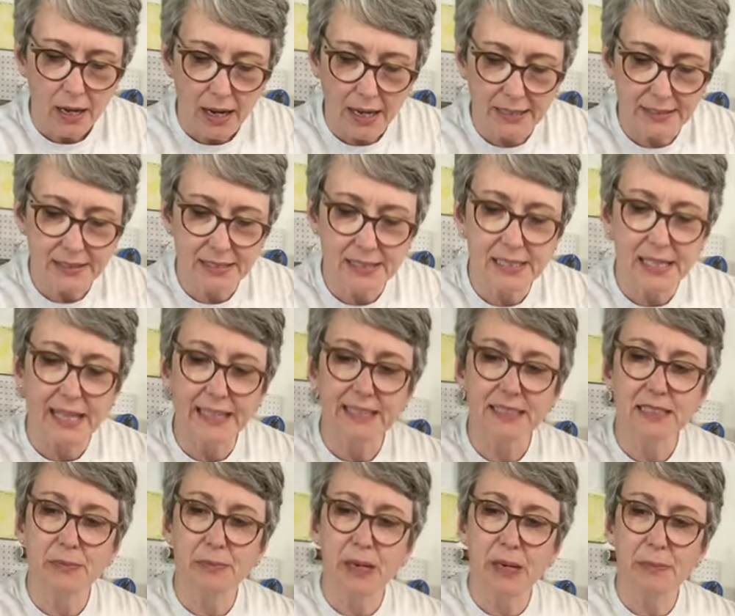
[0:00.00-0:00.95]
I
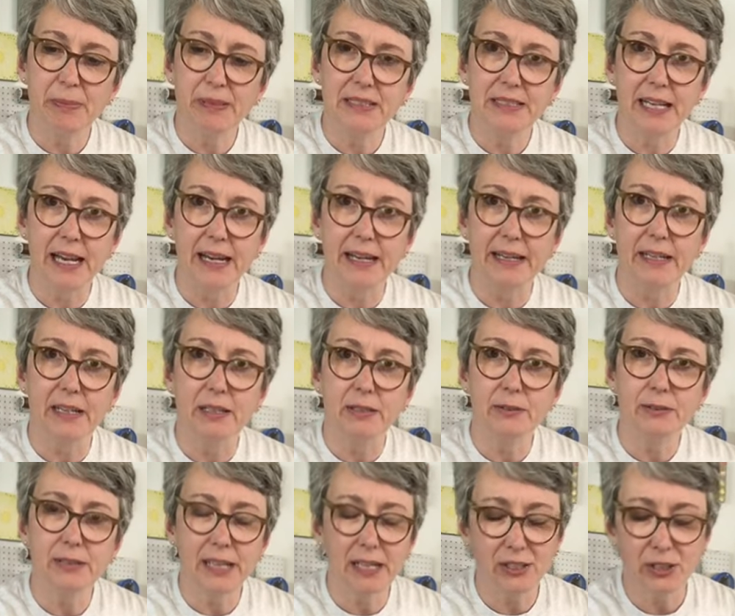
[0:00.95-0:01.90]
sliced my
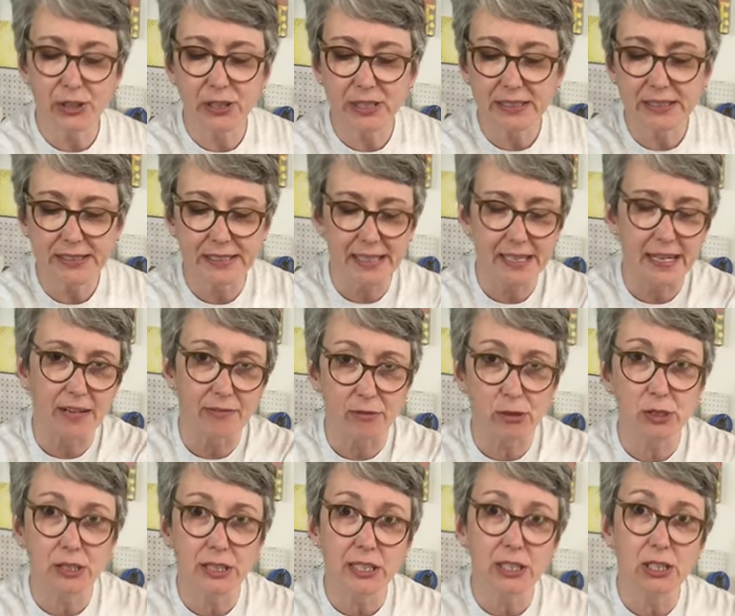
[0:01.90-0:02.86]
potato. Now you can see I've
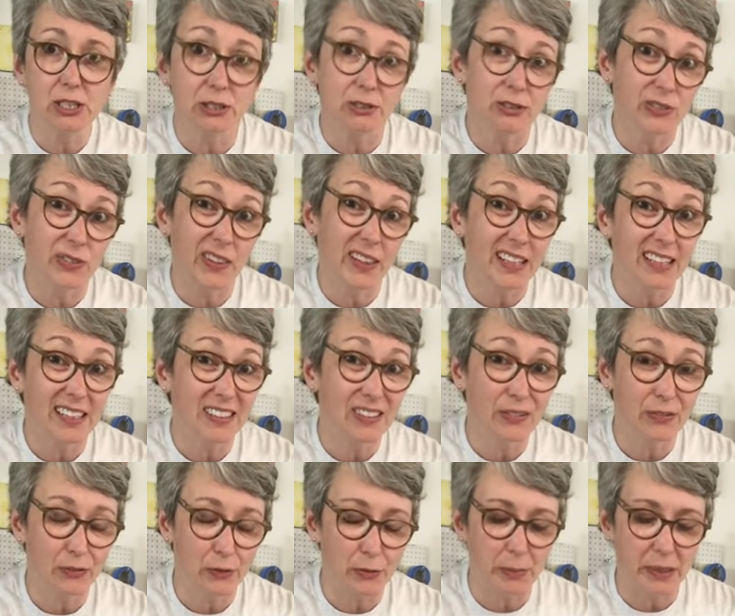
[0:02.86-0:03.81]
already used these
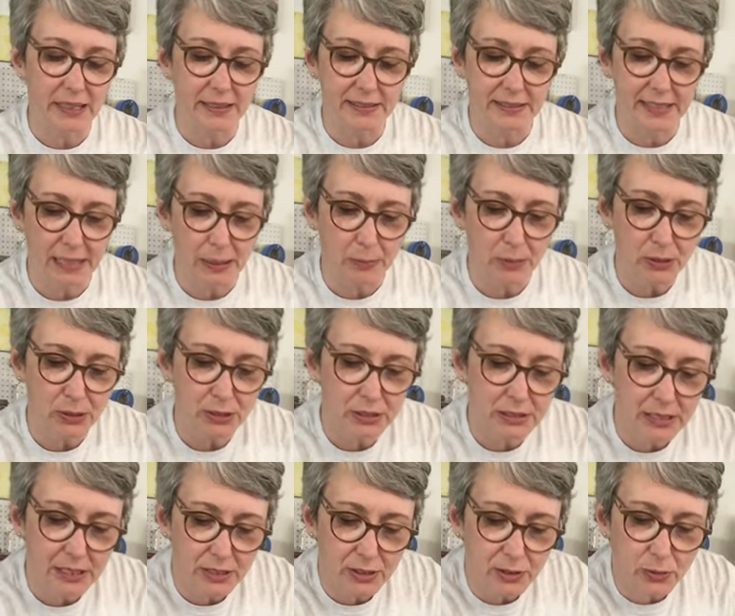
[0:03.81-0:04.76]
for my samples.
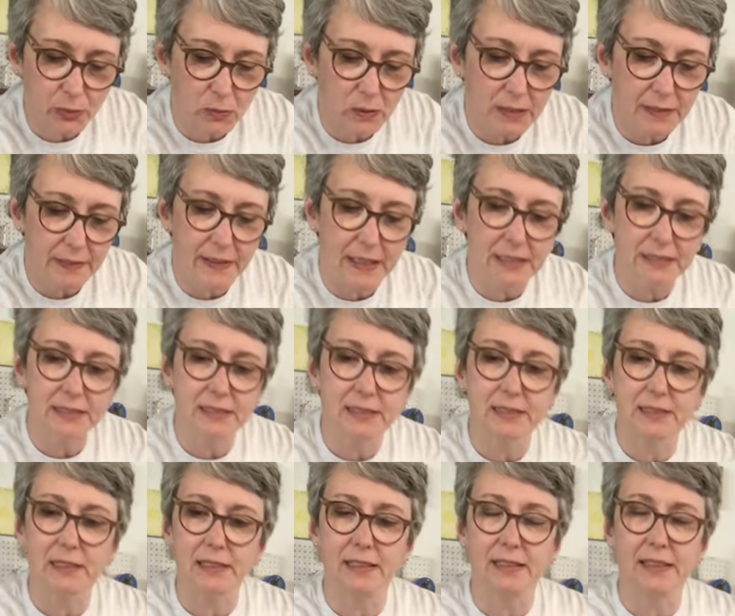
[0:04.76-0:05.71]
Here's one that's
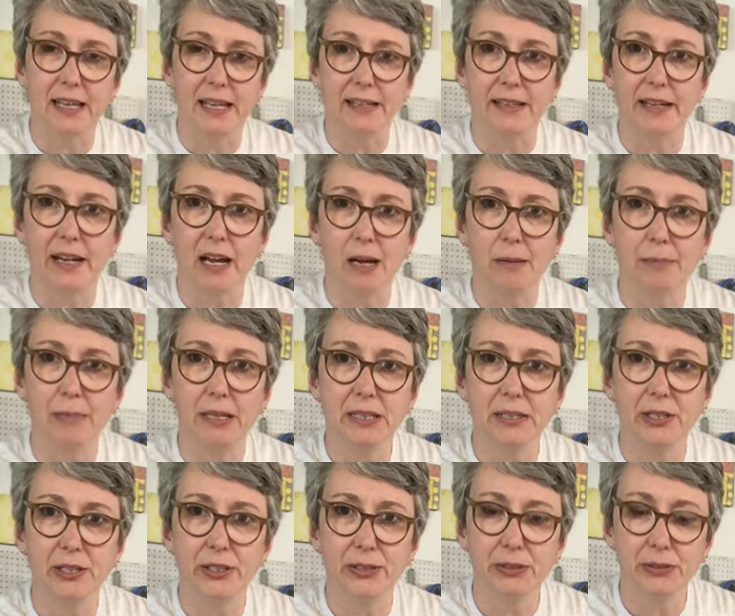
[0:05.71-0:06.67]
that not
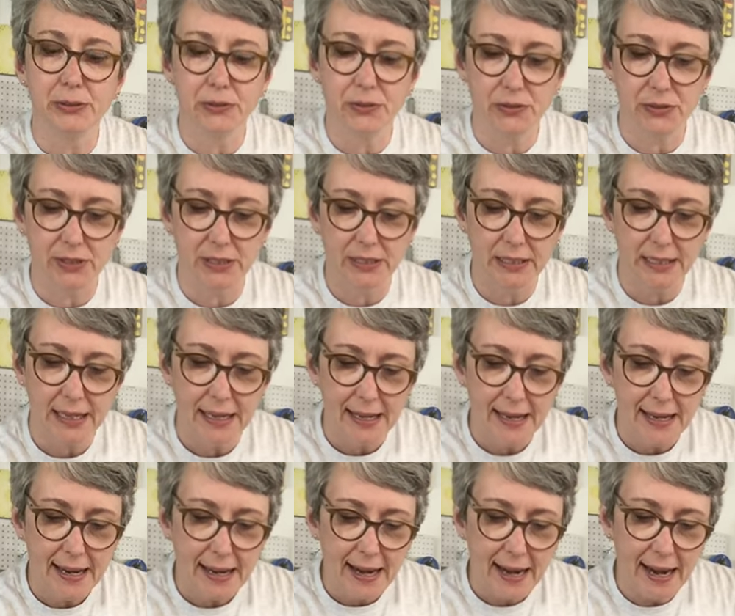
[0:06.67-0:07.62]
been used.
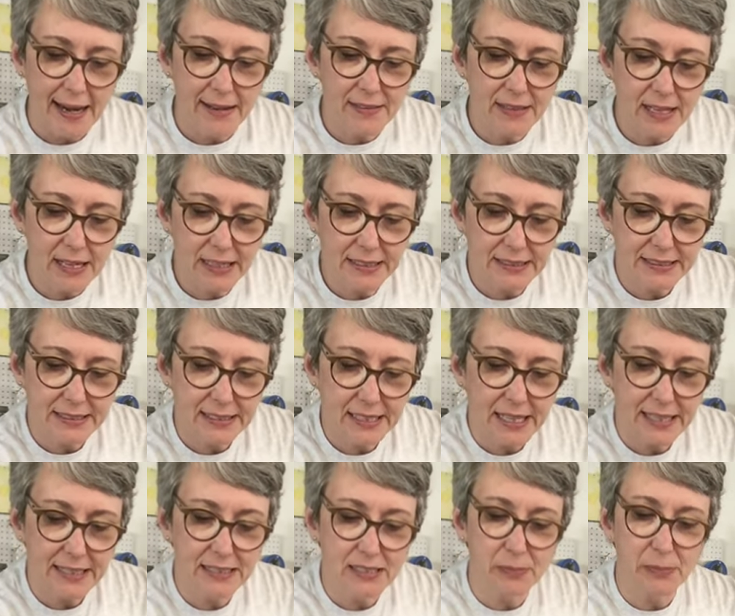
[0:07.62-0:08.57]
And then I
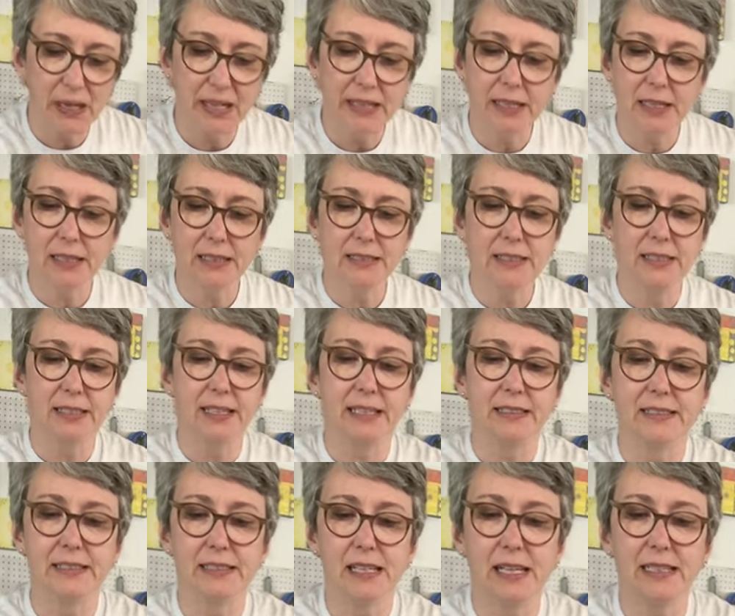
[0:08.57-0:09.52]
sliced my onion. I
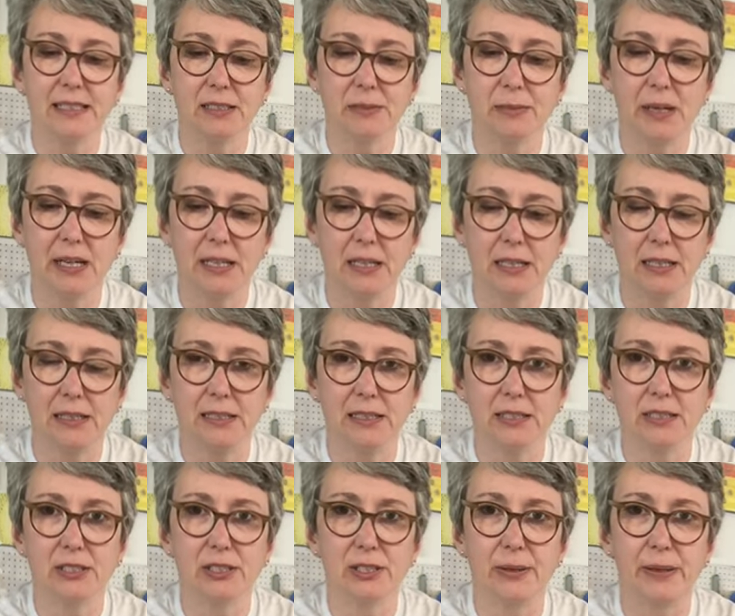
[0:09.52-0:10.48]
sliced my
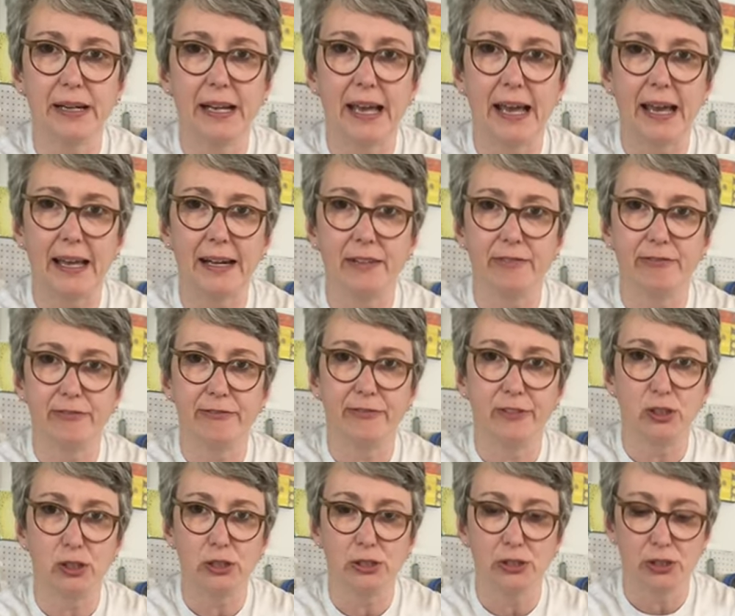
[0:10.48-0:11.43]
onion so it had a
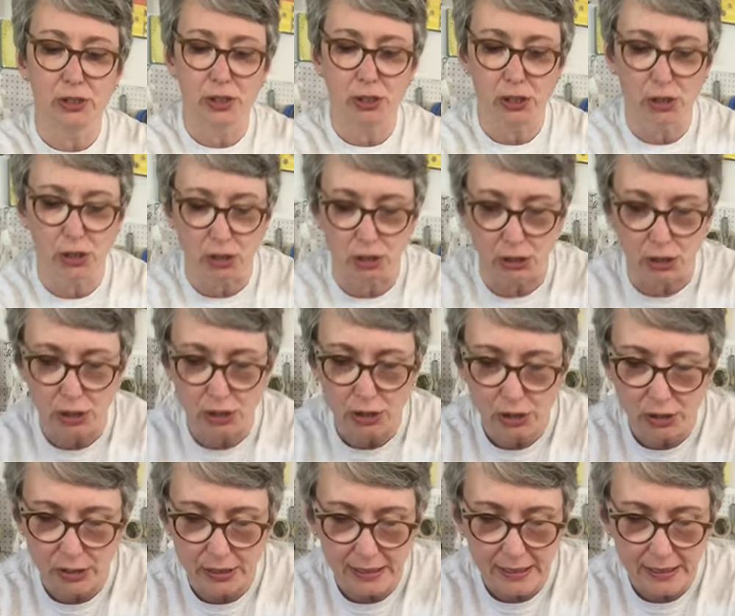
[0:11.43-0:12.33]
full circle.